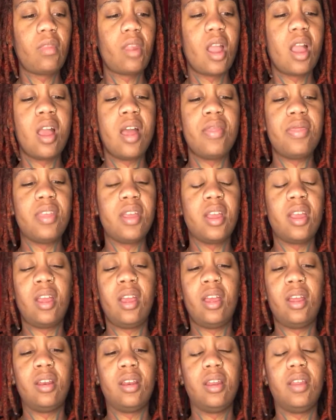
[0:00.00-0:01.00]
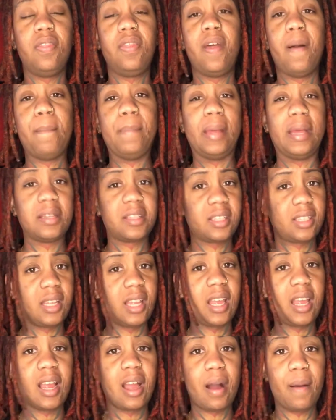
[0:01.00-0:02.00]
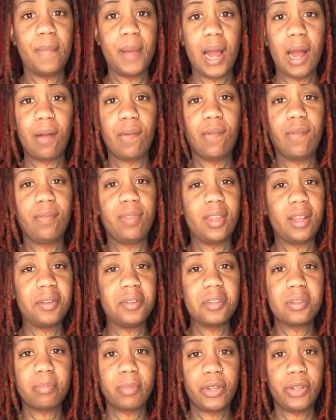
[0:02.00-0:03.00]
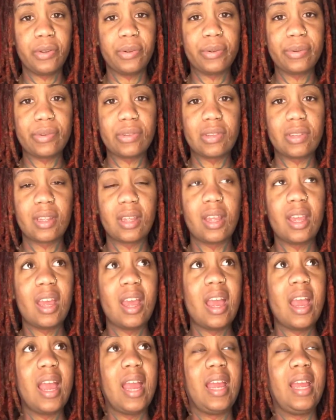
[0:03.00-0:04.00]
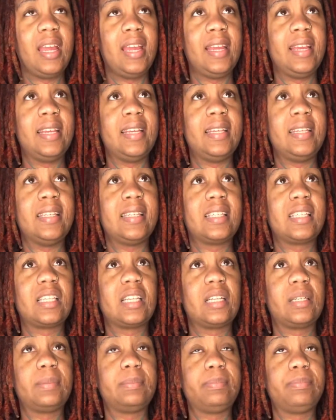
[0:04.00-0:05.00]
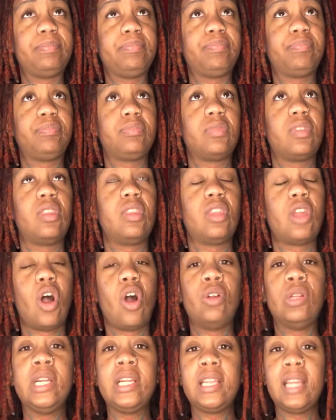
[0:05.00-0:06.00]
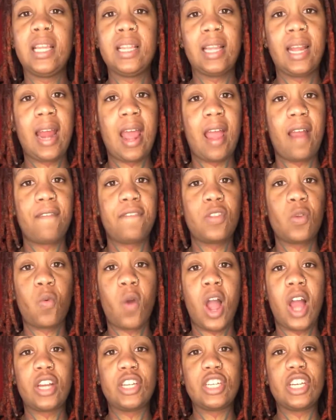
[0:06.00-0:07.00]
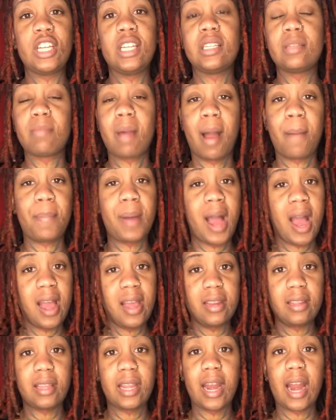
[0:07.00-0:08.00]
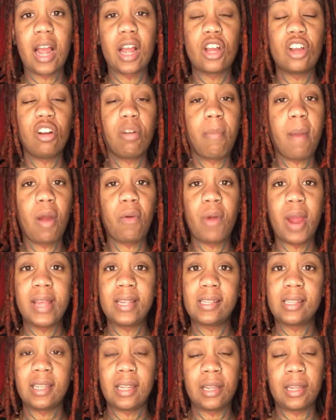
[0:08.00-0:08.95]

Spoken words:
then the best thing about these meals is the only thing that I have to wash is my pot that I cook my rice in.